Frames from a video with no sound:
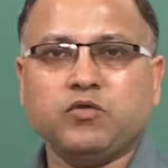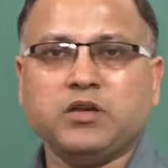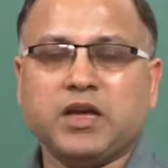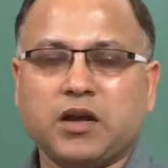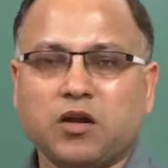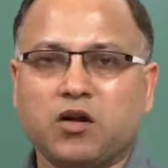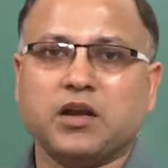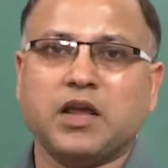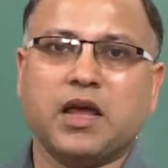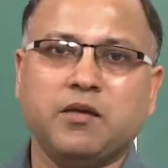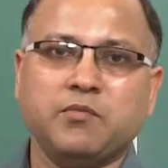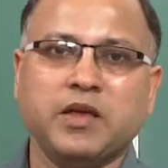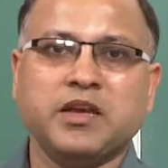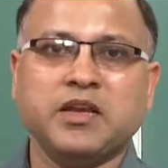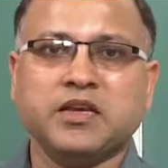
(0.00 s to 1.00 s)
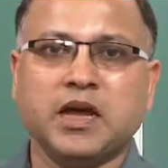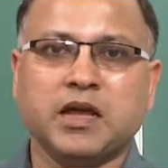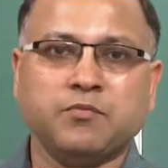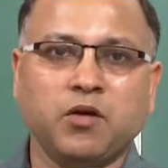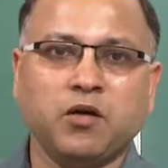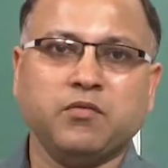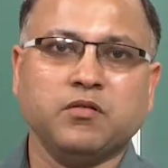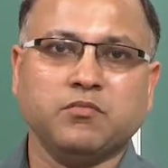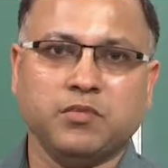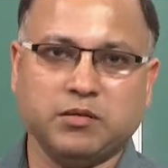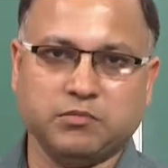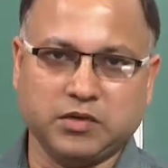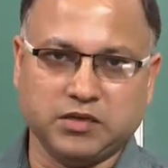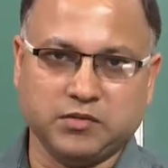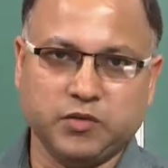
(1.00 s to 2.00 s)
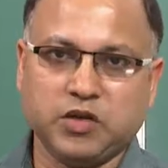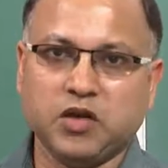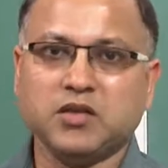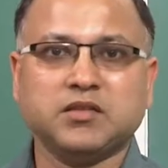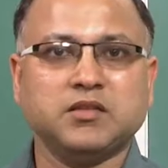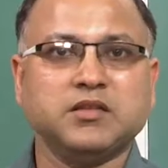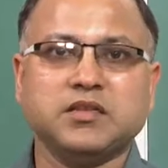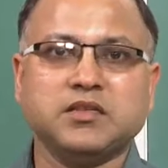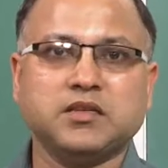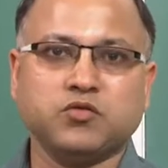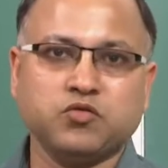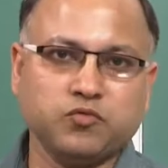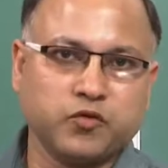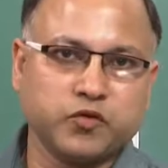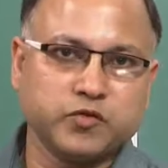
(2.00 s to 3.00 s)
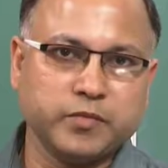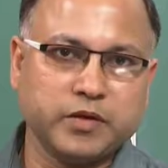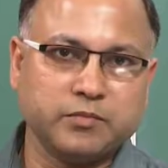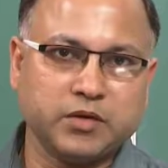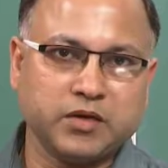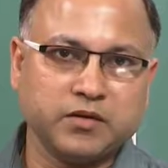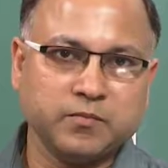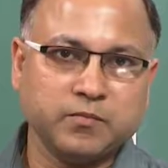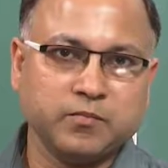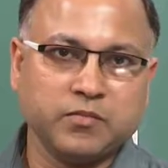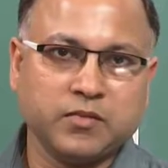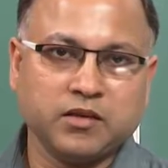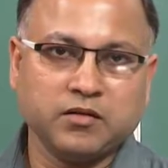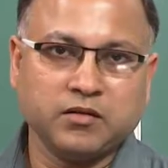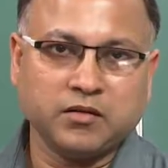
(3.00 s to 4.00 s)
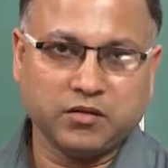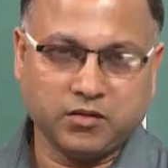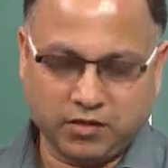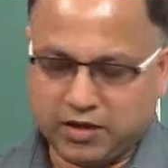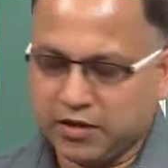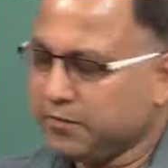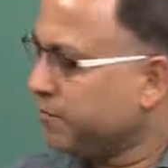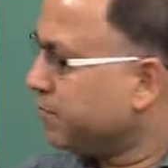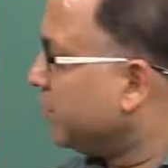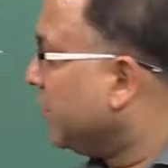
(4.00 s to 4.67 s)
we cannot have any type of members, because this is the two force member. Okay.